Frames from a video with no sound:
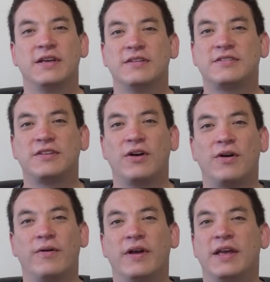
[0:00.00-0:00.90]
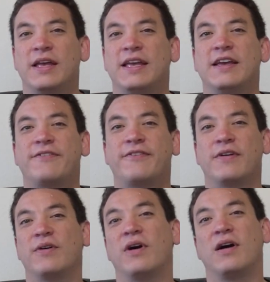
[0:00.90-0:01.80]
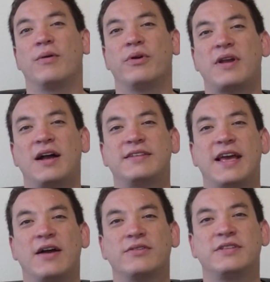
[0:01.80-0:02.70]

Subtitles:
So if we're not down